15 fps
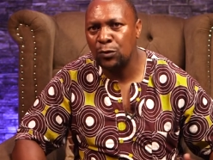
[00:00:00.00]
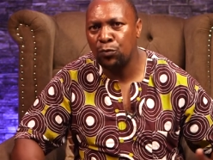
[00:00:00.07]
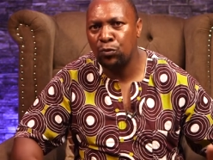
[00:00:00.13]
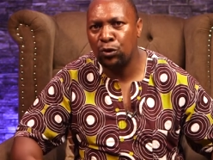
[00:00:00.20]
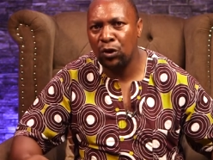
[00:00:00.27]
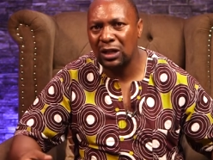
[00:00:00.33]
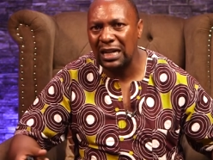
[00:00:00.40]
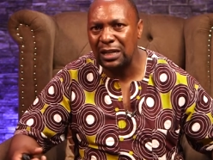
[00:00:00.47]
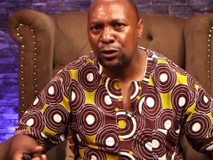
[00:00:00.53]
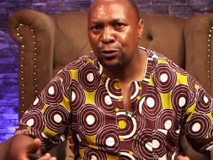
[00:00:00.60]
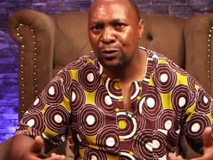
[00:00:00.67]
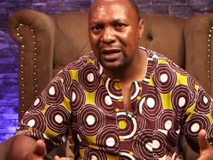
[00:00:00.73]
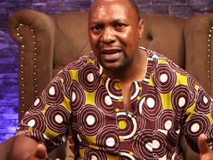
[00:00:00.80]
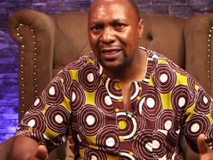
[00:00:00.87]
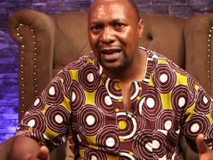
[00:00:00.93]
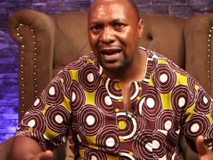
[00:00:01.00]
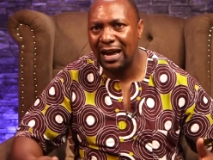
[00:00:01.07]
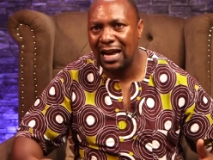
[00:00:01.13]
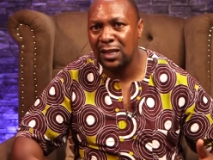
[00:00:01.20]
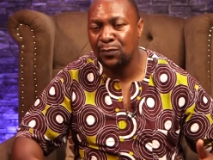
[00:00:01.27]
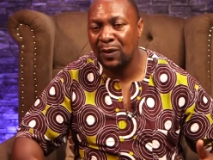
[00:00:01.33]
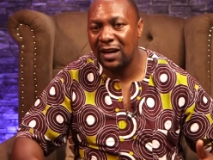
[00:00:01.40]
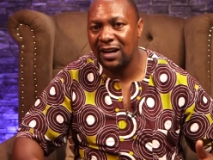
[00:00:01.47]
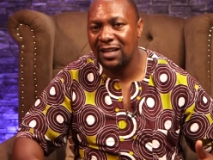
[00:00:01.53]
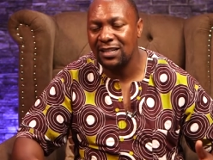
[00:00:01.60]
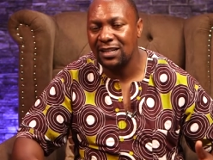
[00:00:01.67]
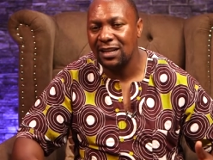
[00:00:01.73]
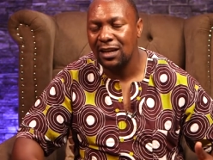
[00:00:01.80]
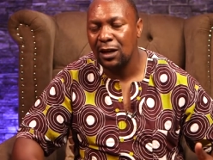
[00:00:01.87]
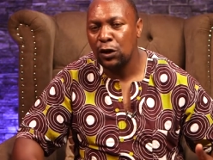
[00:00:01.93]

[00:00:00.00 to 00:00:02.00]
brought us together as parents